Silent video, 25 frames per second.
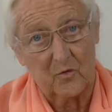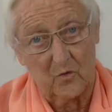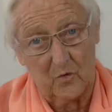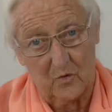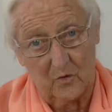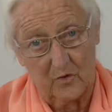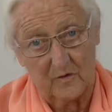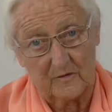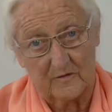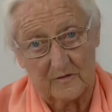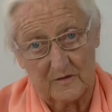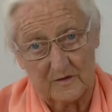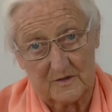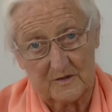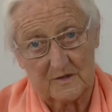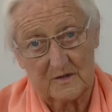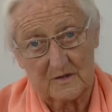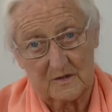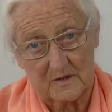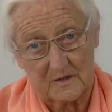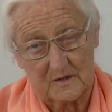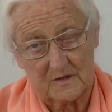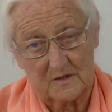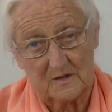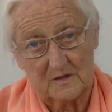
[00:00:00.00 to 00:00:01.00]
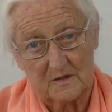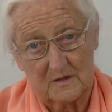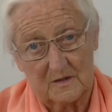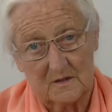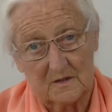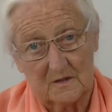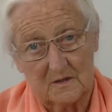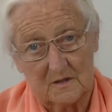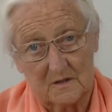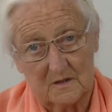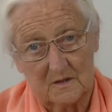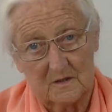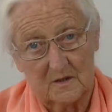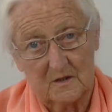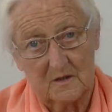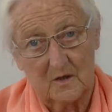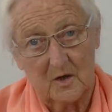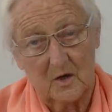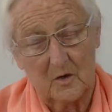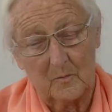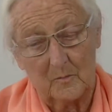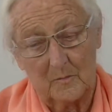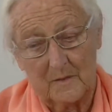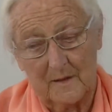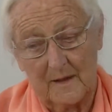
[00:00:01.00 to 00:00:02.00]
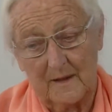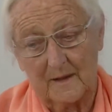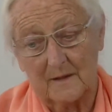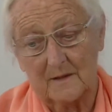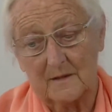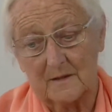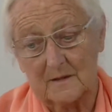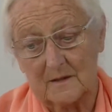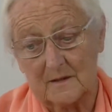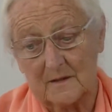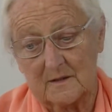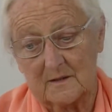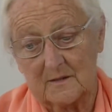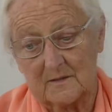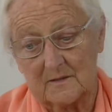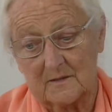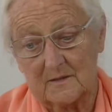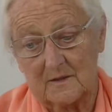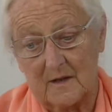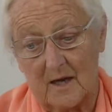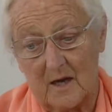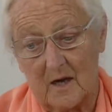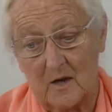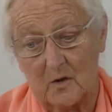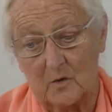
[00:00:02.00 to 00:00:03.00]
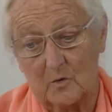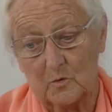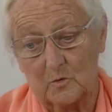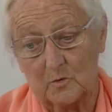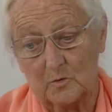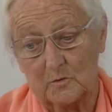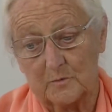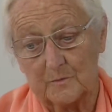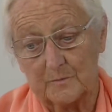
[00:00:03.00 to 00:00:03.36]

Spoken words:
all of us on planet Earth now.